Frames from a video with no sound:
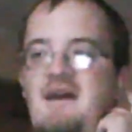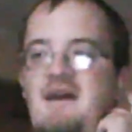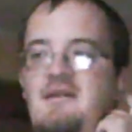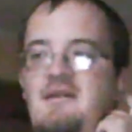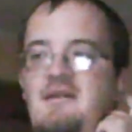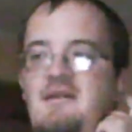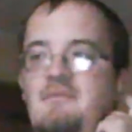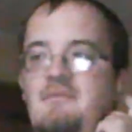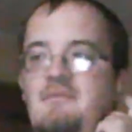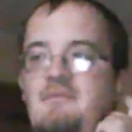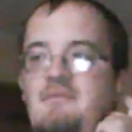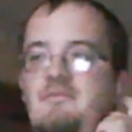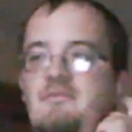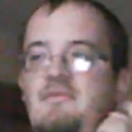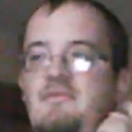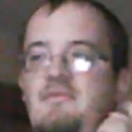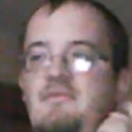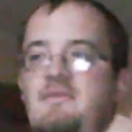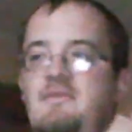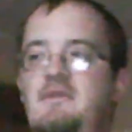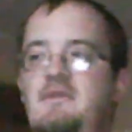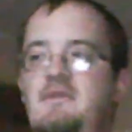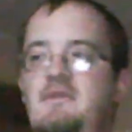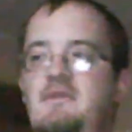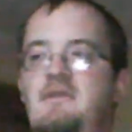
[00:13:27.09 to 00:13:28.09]
She
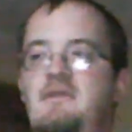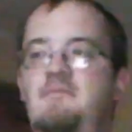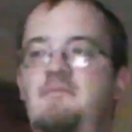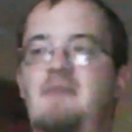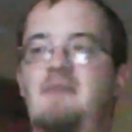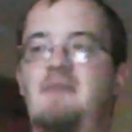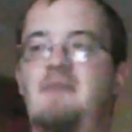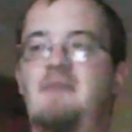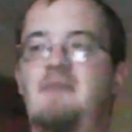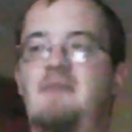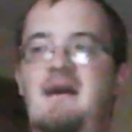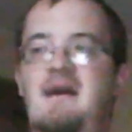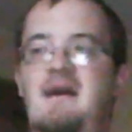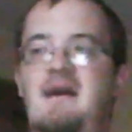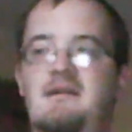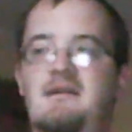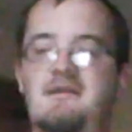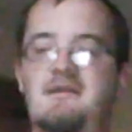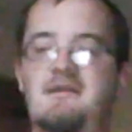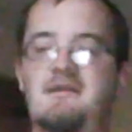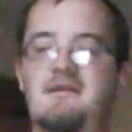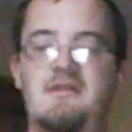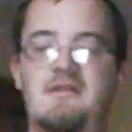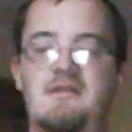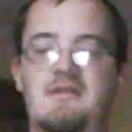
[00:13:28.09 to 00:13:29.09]
heard what happened to
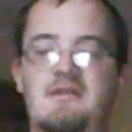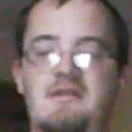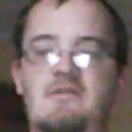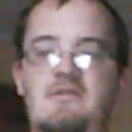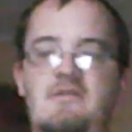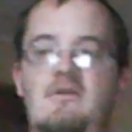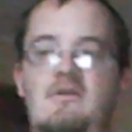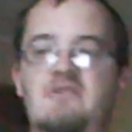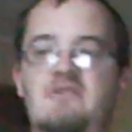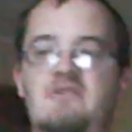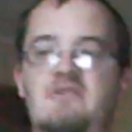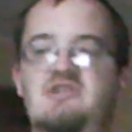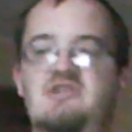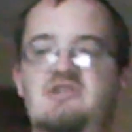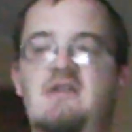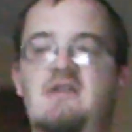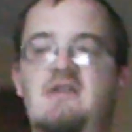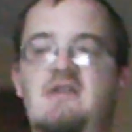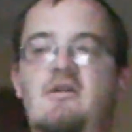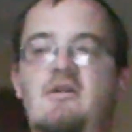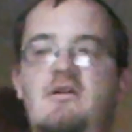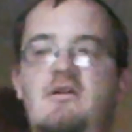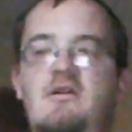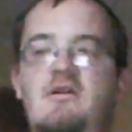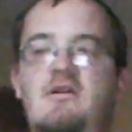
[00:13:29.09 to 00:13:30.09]
Terri MacGregor.
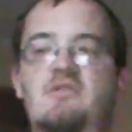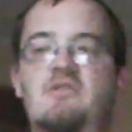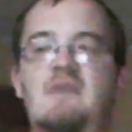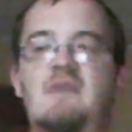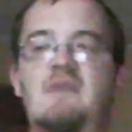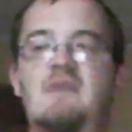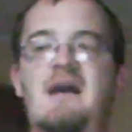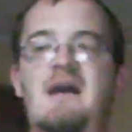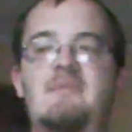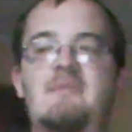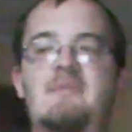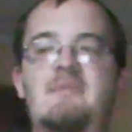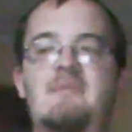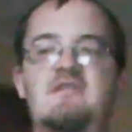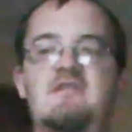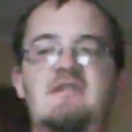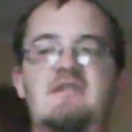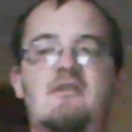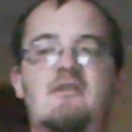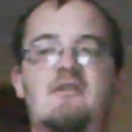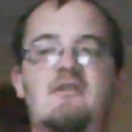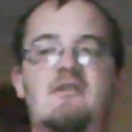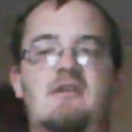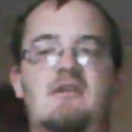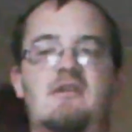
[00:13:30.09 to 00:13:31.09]
And, you know,
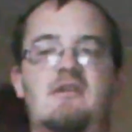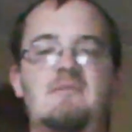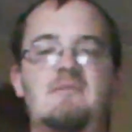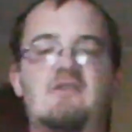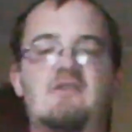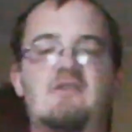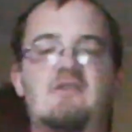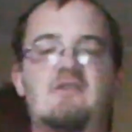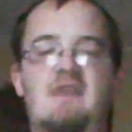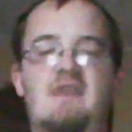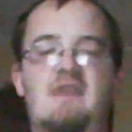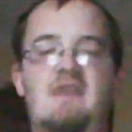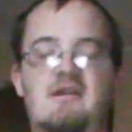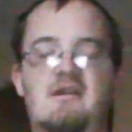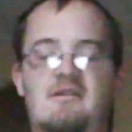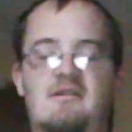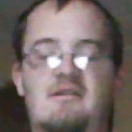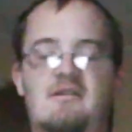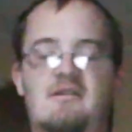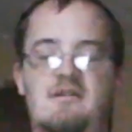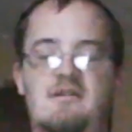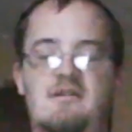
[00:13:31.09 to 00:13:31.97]
Rick getting away with it.